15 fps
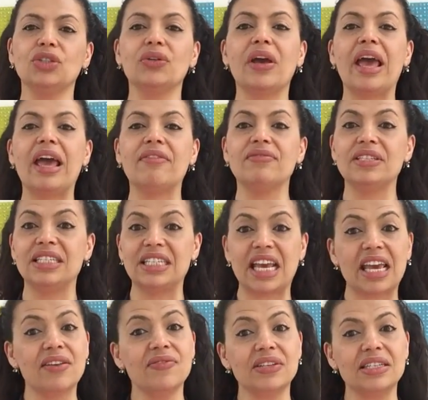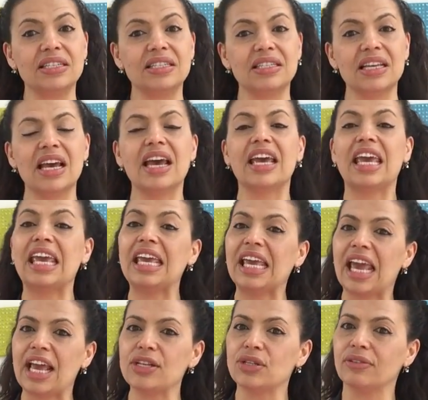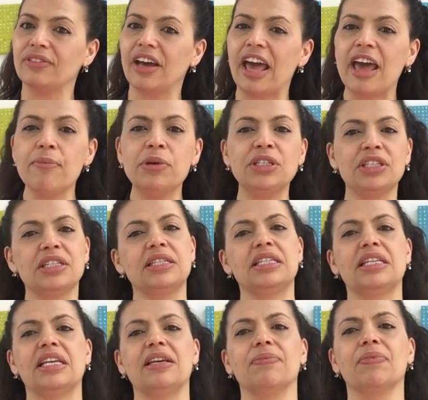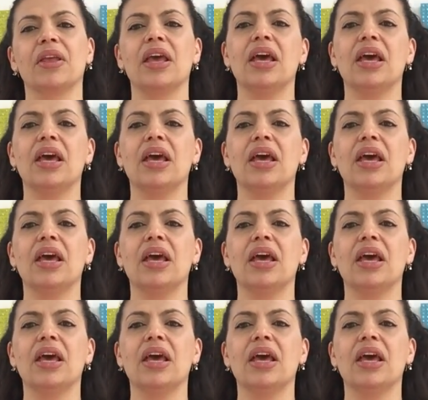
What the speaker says: to have savings in case of emergency.